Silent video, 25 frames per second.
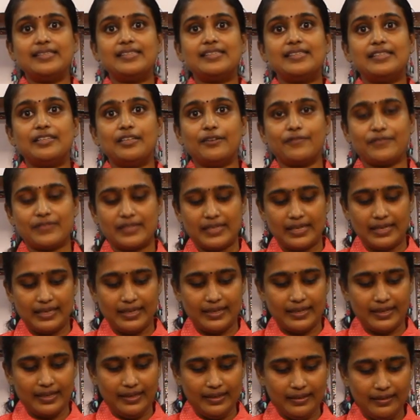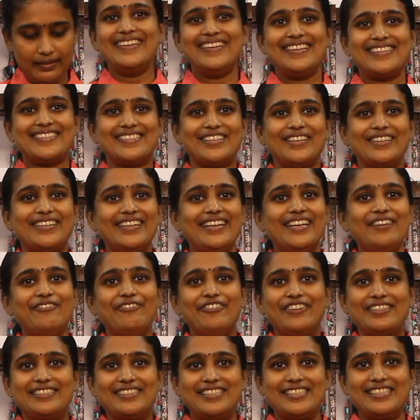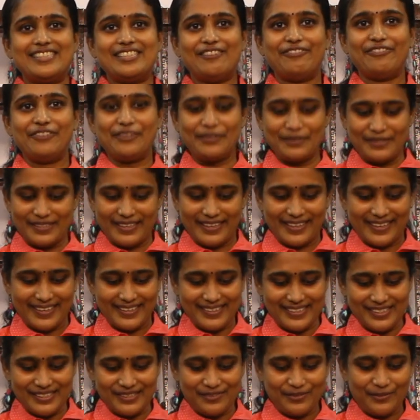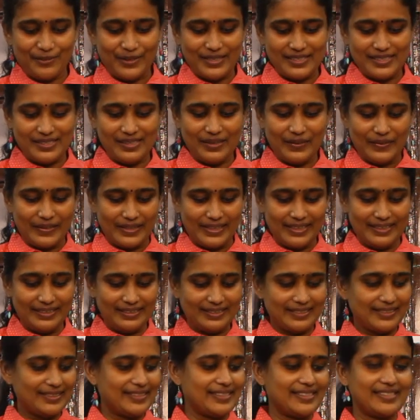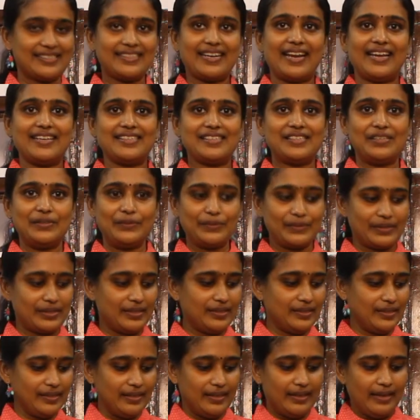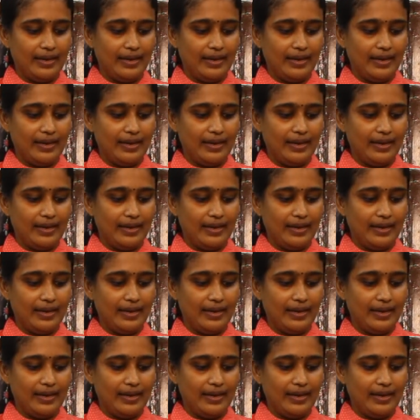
instead of celery. Saute it for just a few seconds. Once the onion turns translucent,